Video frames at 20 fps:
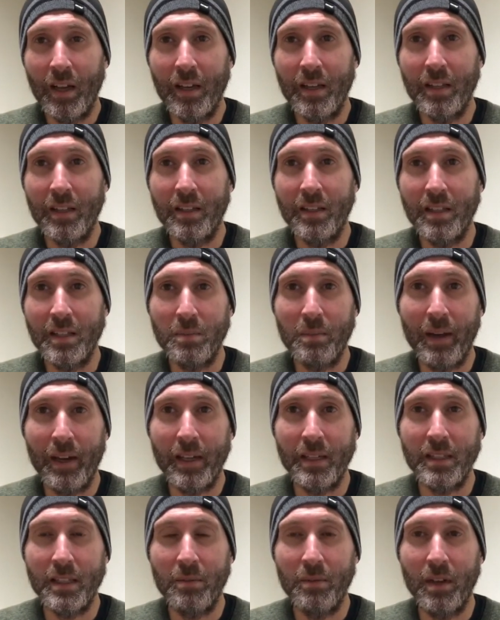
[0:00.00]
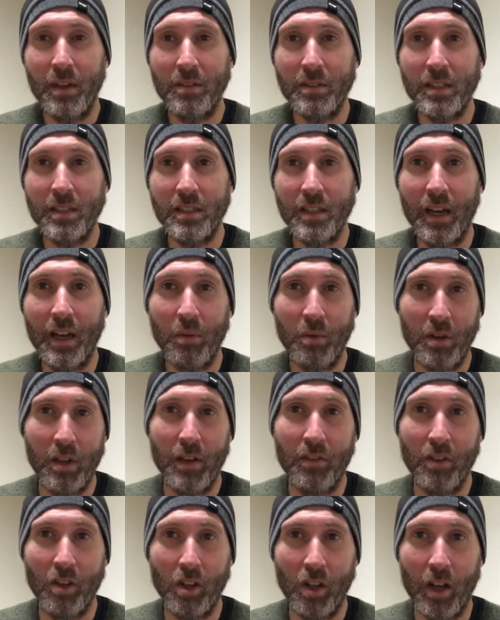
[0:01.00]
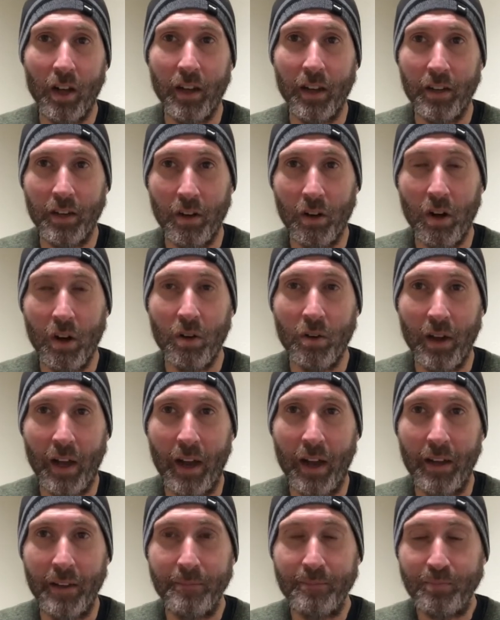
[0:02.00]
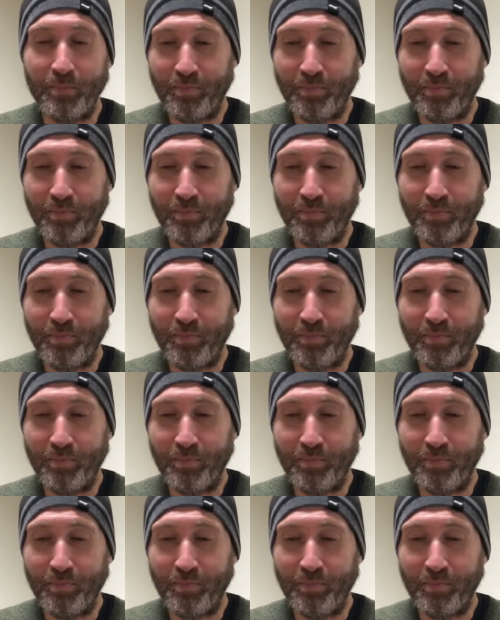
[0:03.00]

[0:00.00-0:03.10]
the speck in someone else's eye when you have a log in your own eye.